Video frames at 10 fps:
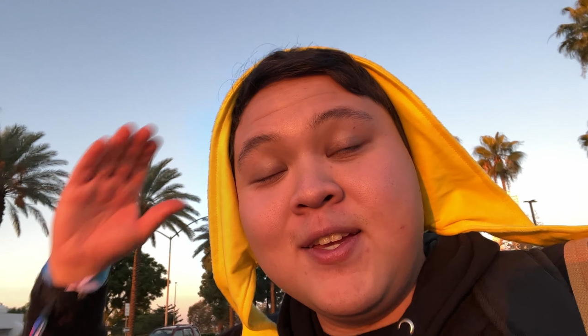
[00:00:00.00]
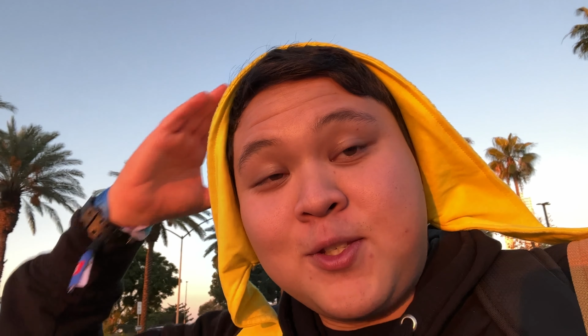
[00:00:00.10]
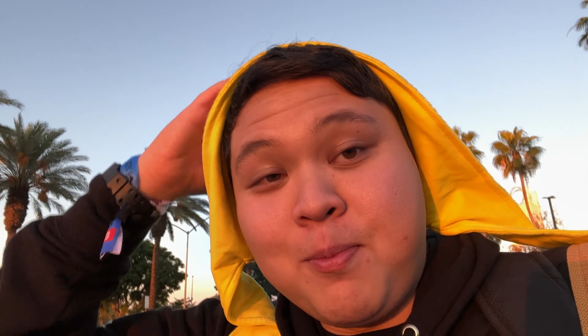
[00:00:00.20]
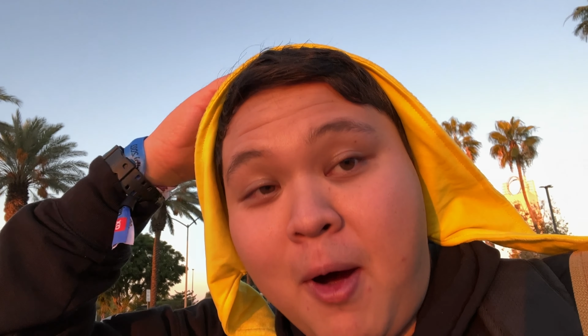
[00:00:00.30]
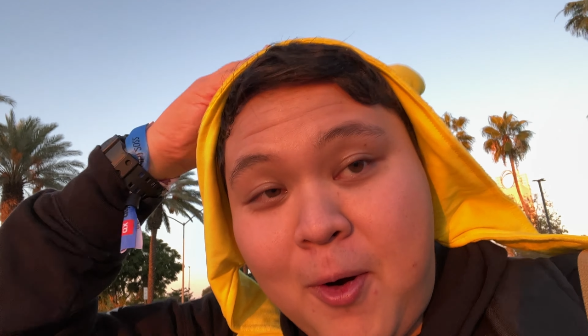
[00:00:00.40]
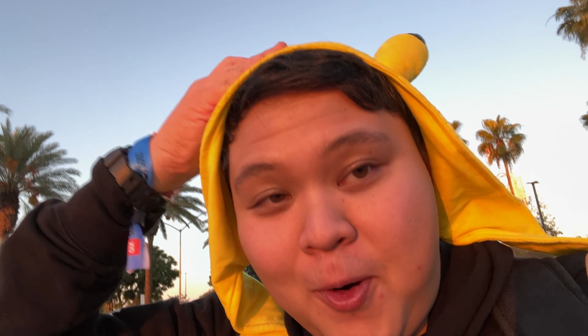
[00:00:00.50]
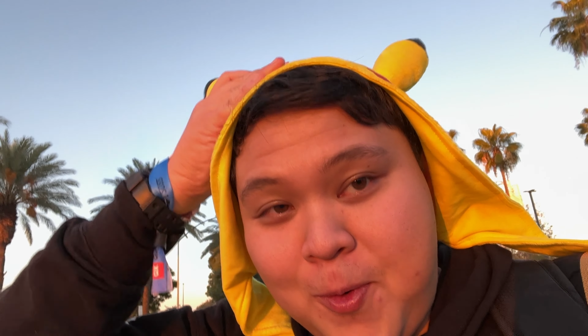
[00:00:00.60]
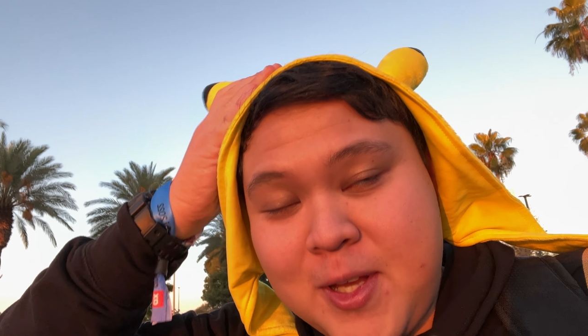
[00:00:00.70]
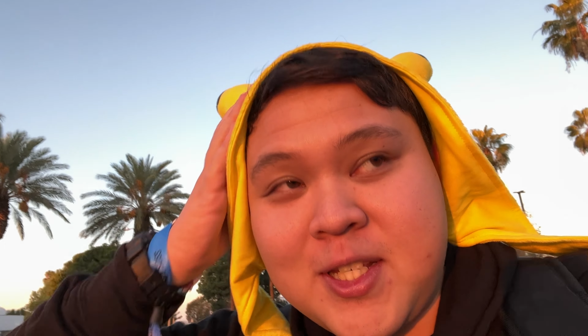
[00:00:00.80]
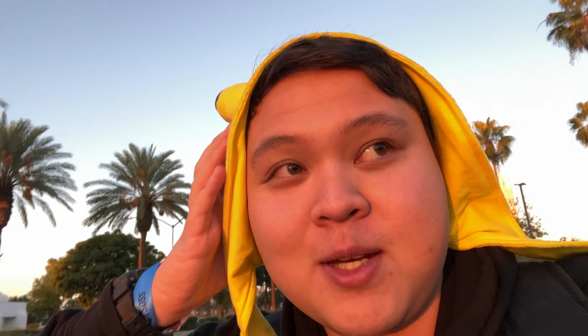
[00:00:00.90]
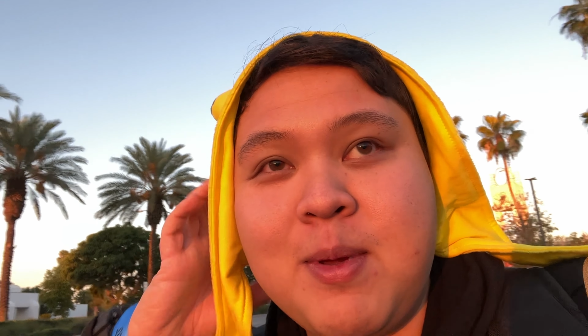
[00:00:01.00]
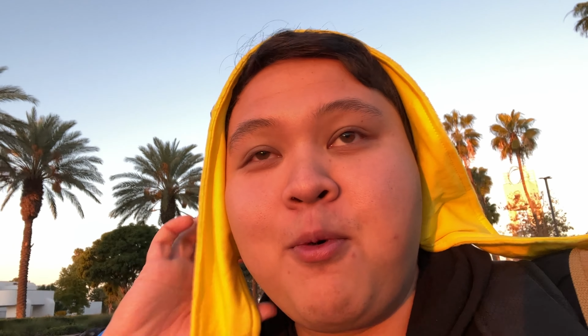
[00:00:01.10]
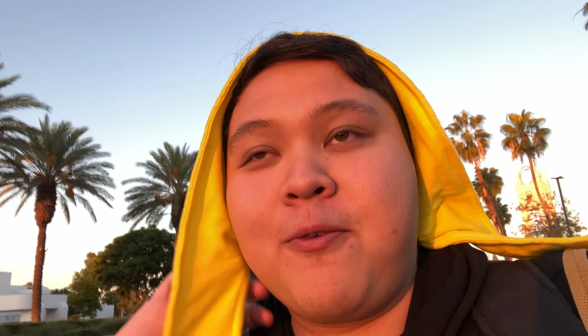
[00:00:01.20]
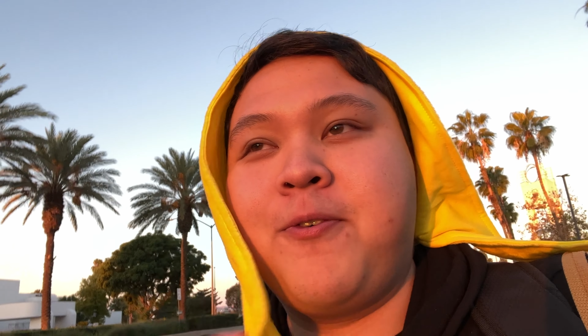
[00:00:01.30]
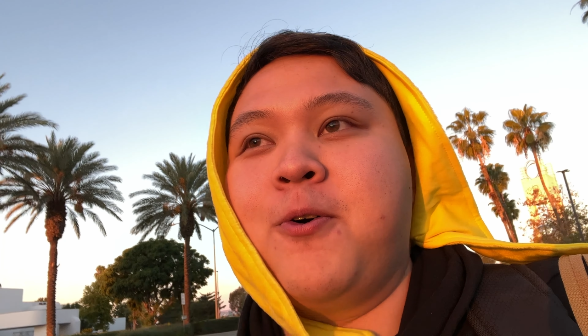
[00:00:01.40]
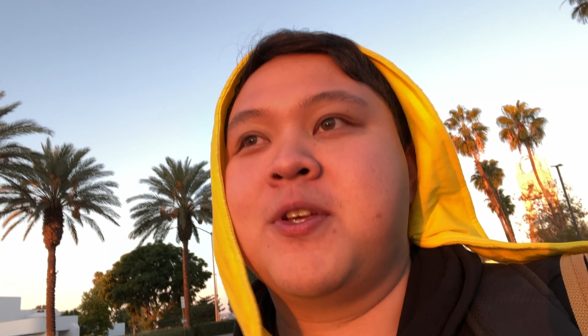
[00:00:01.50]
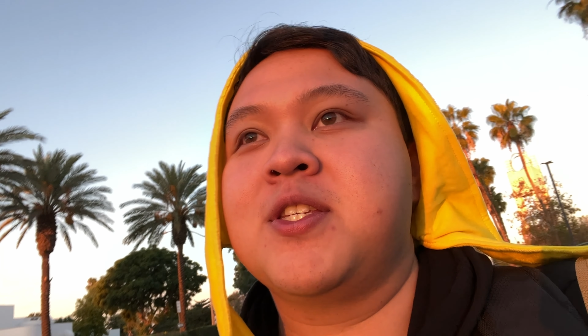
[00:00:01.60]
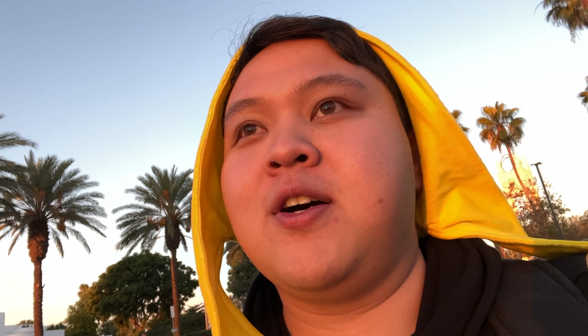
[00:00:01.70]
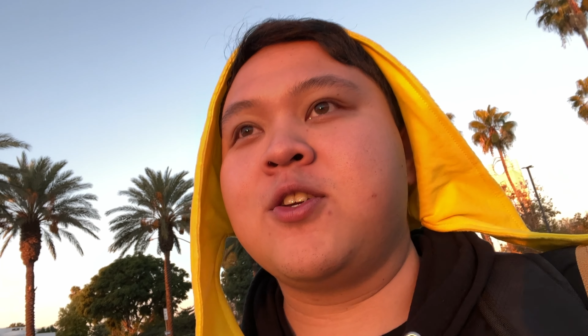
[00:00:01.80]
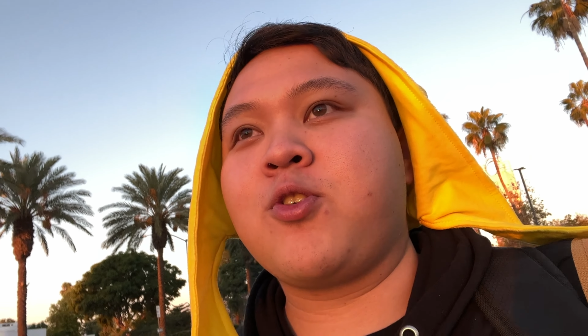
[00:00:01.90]
Tomorrow is going to be more
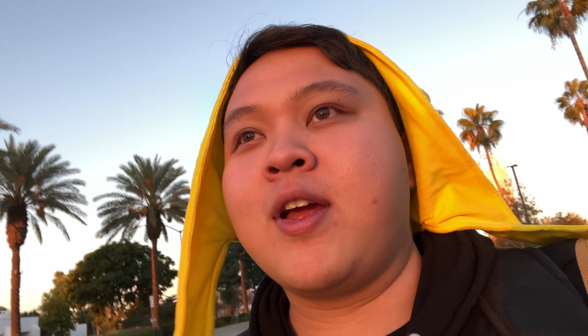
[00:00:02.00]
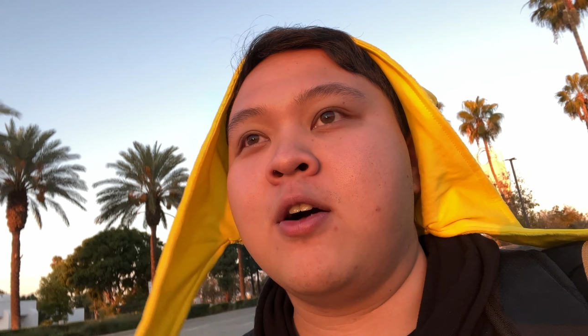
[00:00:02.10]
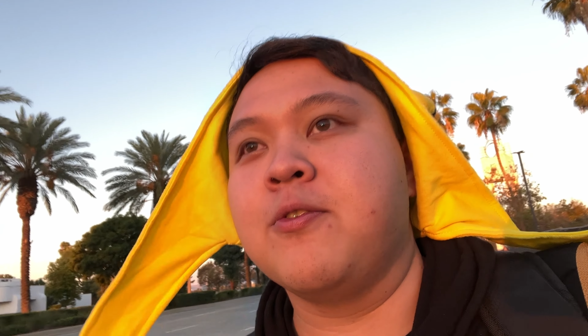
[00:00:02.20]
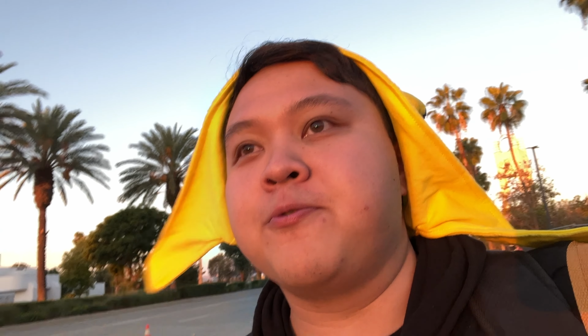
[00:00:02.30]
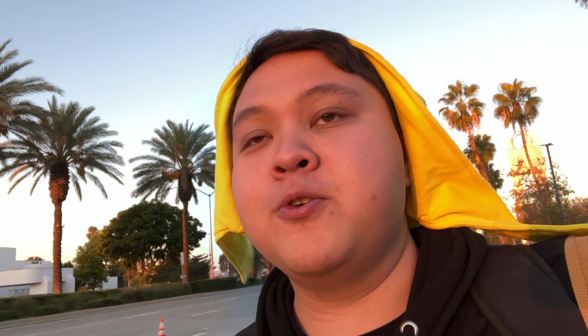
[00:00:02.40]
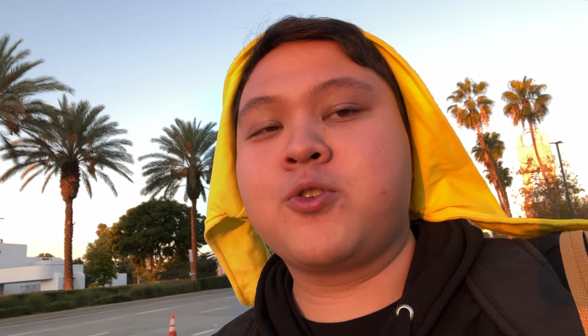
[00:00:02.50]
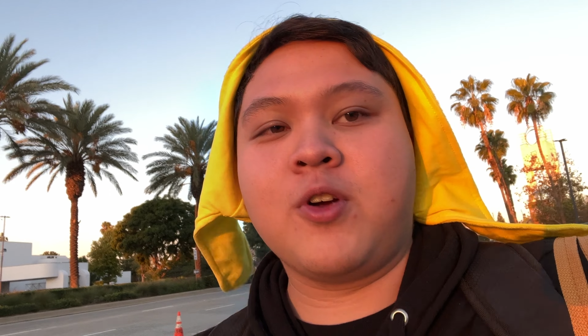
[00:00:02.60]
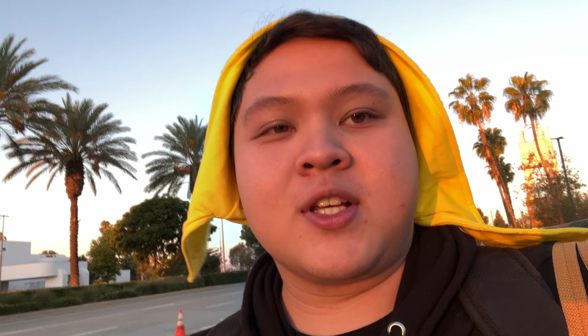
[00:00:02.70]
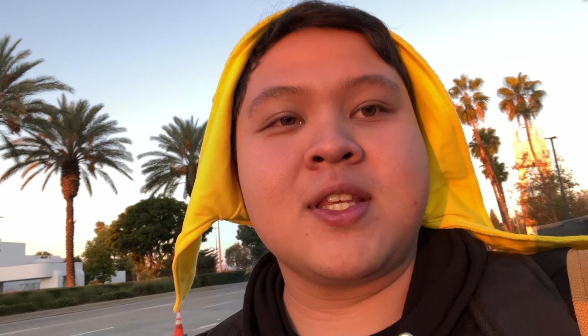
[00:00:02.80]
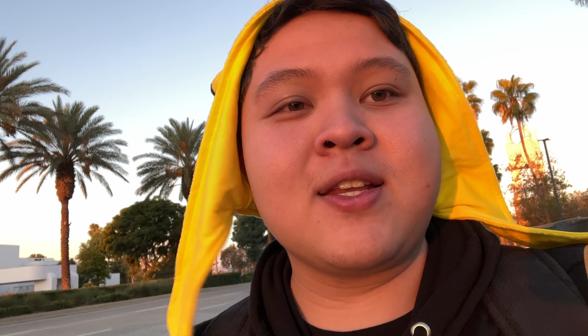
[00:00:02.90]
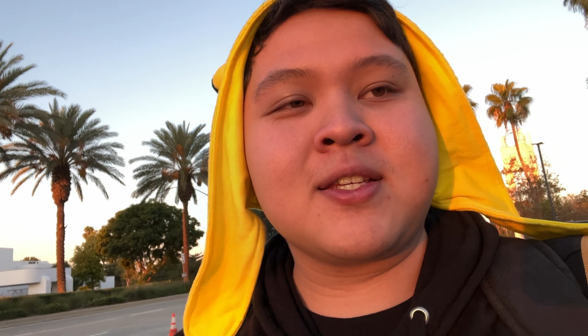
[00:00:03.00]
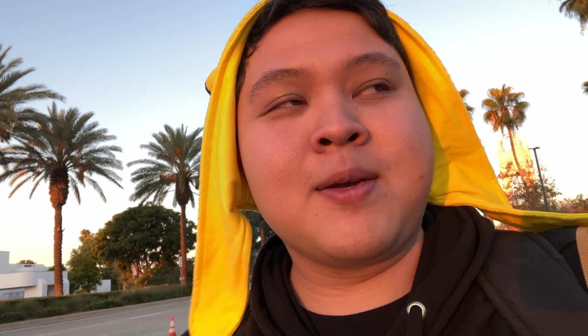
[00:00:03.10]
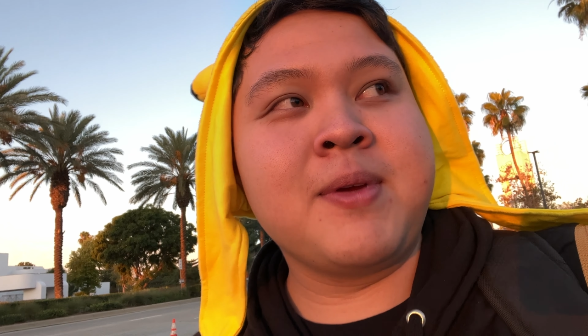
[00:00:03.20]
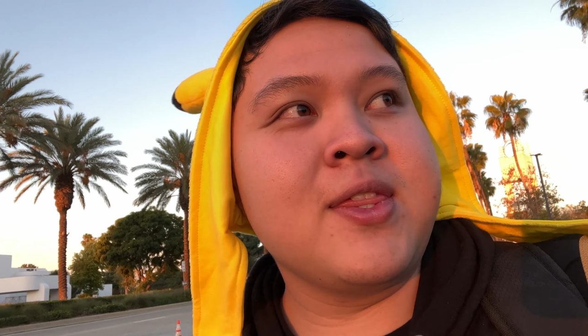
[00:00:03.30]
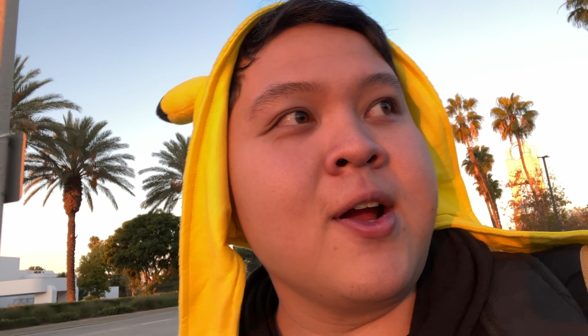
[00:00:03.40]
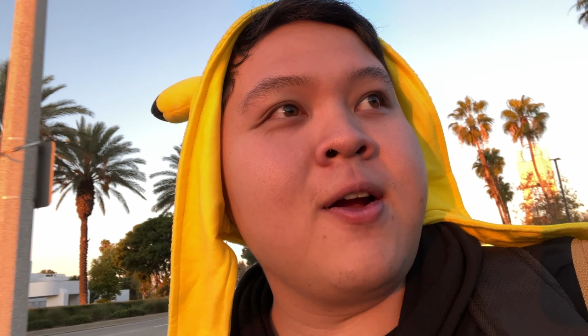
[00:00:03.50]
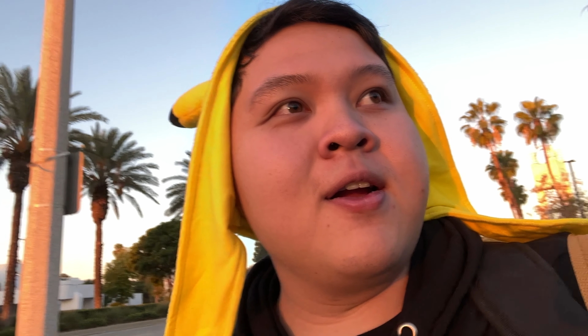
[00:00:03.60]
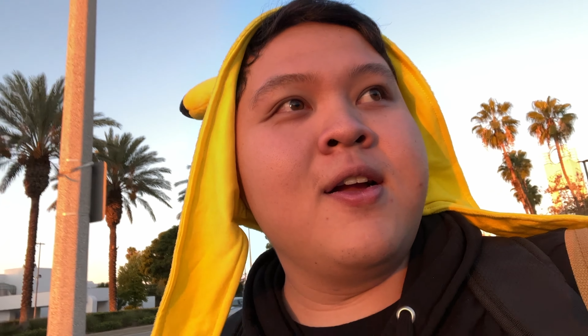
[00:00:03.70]
focused on trying all the food trucks that is going to be there.